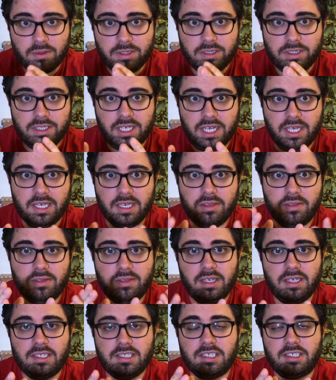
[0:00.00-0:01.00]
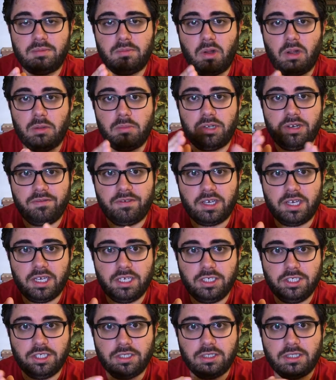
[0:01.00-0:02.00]
Taking these small
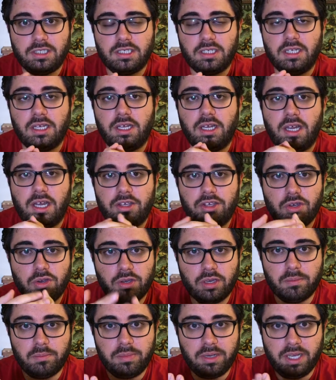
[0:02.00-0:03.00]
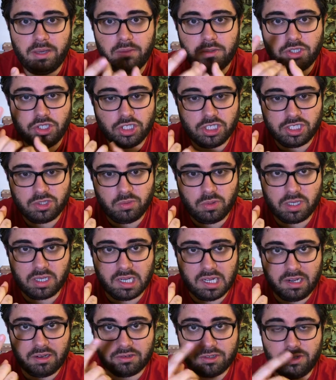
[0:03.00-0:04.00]
modifications, you can play with just one
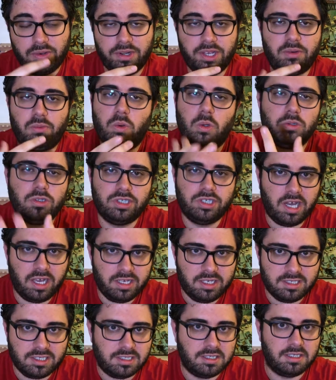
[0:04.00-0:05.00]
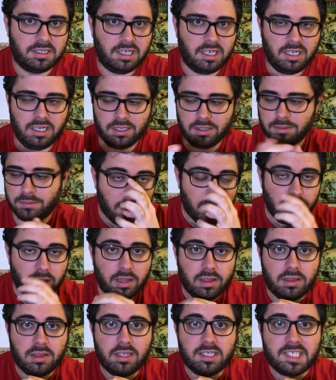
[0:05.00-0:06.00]
character and it won't die instantly.
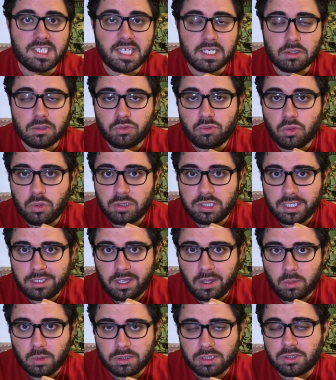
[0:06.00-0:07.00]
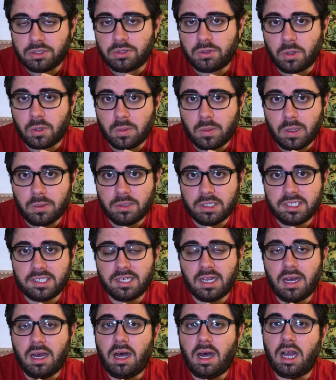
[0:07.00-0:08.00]
The second rule set I wanted to talk about
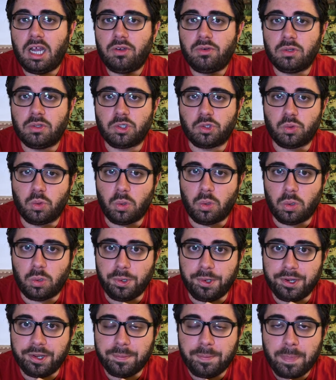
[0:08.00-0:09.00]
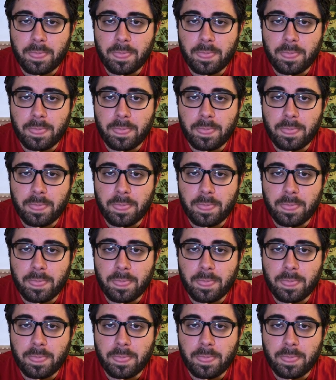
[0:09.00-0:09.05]
is Ironsworn.